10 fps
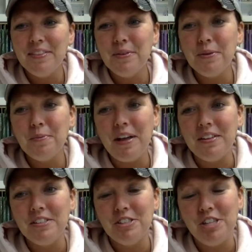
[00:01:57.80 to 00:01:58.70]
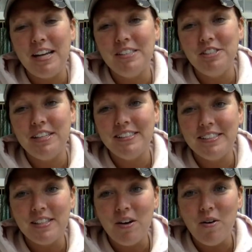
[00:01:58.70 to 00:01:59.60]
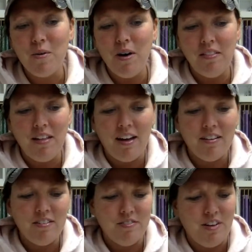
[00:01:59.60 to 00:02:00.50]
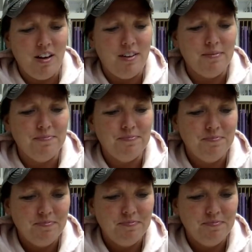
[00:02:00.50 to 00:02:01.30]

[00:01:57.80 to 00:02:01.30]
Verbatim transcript: Although the weather's changing, so a lot of um,